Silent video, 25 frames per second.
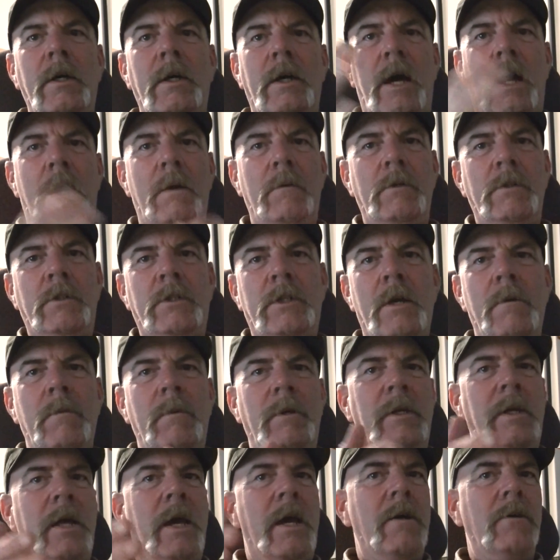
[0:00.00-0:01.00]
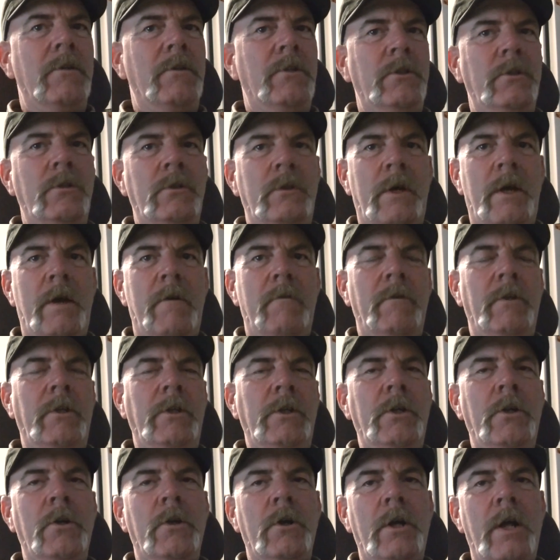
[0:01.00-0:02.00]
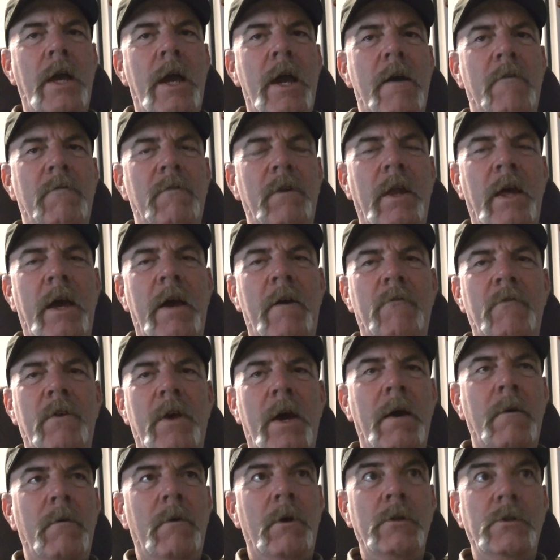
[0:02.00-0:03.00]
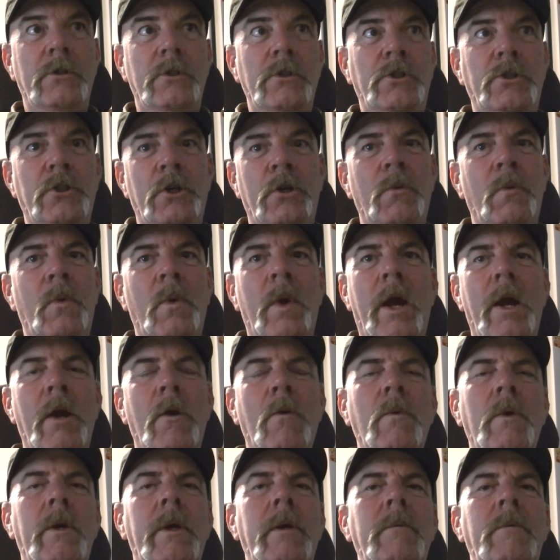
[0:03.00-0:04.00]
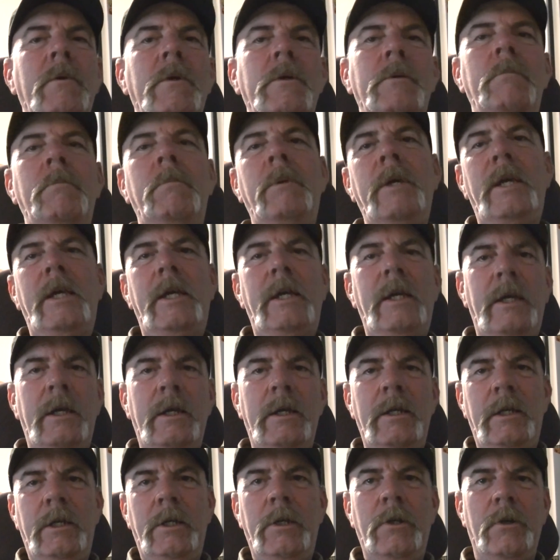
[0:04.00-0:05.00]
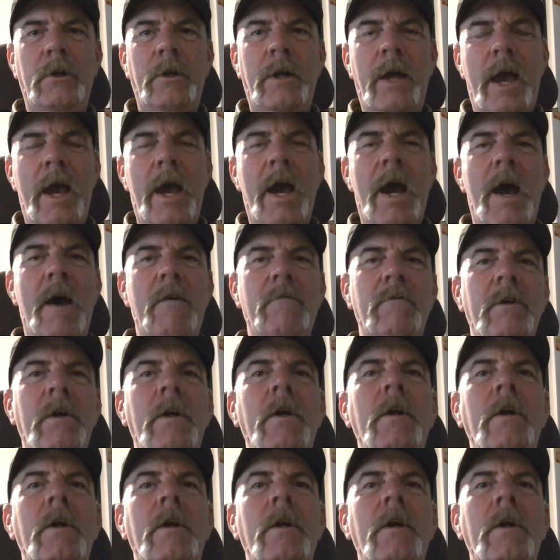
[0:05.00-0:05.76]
I was coming down to having a year and a half left. I wasn't sure where we would be in a year and a half.